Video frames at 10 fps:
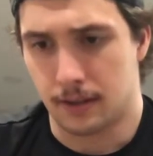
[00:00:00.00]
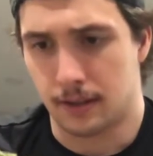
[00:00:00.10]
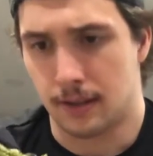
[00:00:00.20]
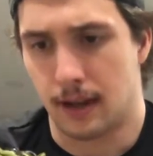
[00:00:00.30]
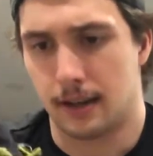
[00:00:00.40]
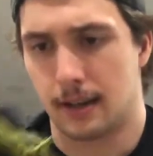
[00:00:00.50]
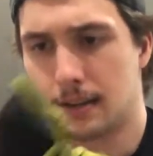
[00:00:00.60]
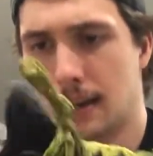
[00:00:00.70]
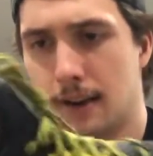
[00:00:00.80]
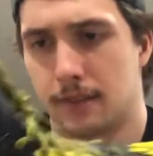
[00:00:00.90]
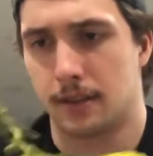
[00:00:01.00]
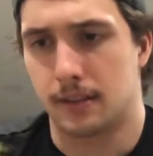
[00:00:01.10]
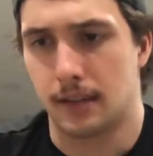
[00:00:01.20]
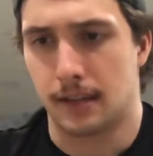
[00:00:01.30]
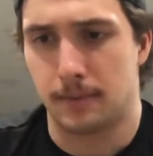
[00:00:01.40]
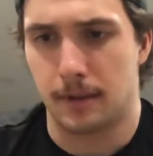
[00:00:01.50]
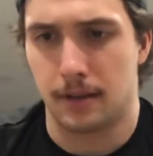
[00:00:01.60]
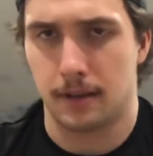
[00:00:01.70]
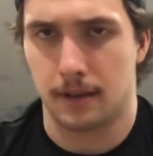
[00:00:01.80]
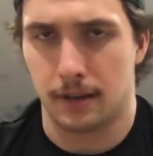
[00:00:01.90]
then you have the
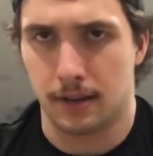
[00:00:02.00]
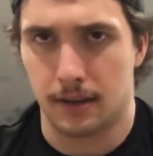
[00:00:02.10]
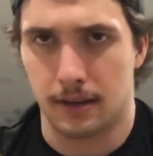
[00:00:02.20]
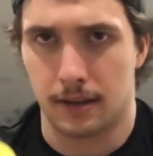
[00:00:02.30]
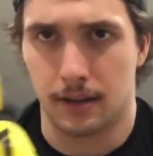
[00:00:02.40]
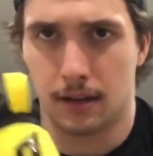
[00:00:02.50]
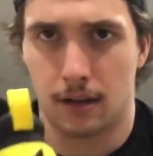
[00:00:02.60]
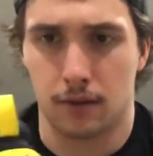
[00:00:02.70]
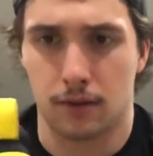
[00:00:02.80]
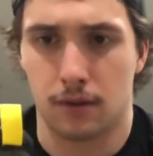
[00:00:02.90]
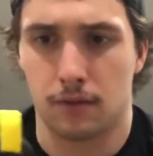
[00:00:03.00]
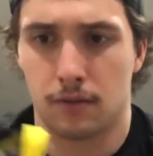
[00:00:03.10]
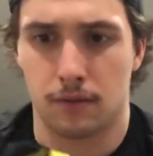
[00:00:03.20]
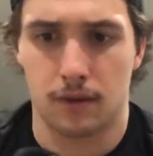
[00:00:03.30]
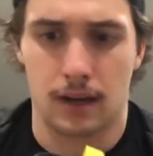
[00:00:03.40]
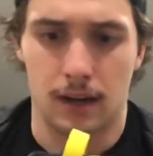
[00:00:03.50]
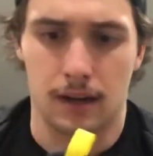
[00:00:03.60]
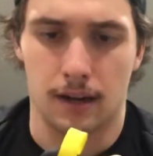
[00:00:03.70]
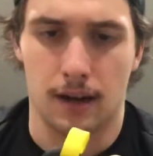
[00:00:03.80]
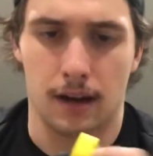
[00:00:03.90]
Damian logo
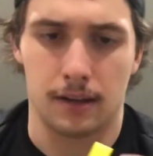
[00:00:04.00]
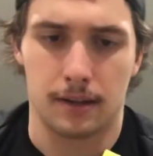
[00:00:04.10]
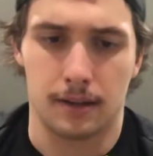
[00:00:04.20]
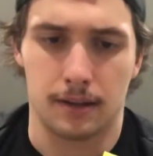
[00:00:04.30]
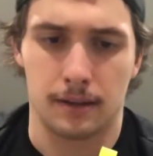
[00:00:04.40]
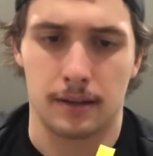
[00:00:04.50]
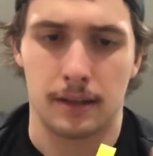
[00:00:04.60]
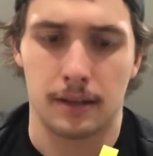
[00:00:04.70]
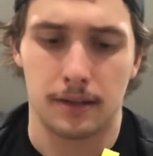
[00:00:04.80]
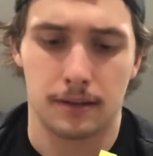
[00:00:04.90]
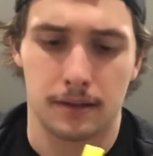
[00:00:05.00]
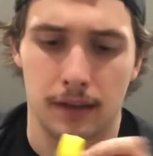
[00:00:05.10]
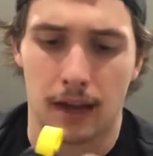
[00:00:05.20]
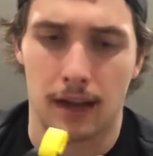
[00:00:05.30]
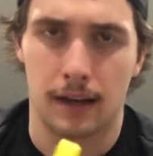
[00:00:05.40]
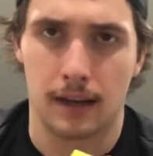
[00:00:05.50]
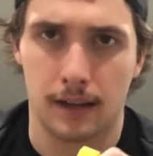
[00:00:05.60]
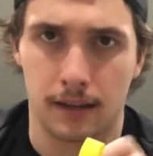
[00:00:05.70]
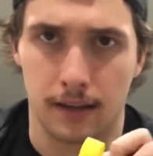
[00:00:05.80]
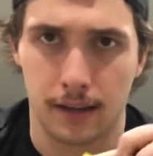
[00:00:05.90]
on the heel
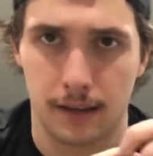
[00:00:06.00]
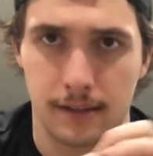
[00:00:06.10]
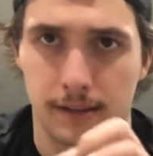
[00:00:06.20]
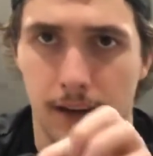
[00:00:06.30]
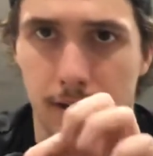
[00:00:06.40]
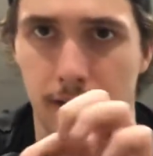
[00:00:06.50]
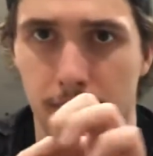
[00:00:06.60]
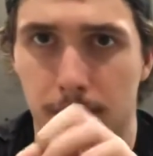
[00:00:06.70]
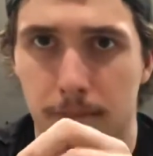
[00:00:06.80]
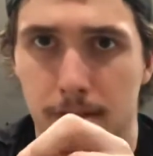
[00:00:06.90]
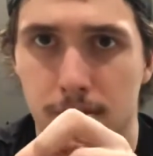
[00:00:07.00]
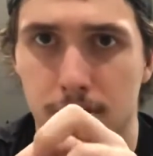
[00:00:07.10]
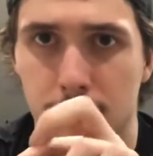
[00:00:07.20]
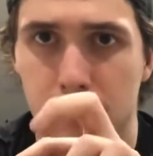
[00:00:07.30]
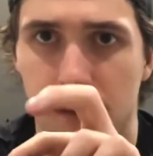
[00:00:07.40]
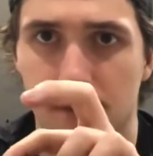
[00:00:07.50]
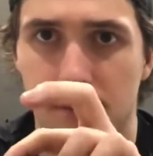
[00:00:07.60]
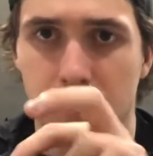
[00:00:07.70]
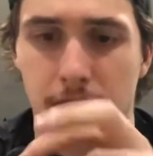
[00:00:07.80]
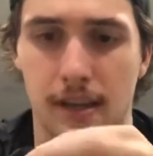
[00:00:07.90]
and inside the midsole, as you
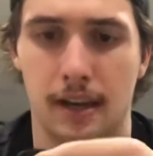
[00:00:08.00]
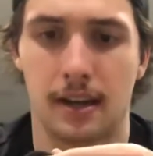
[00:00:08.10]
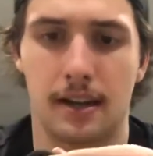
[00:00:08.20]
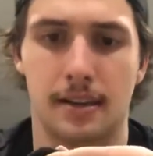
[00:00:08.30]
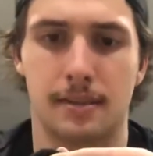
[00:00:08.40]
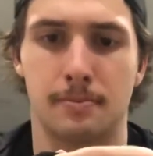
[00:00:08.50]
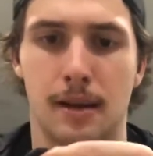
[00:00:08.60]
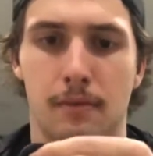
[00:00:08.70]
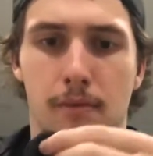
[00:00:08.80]
see, and then it's met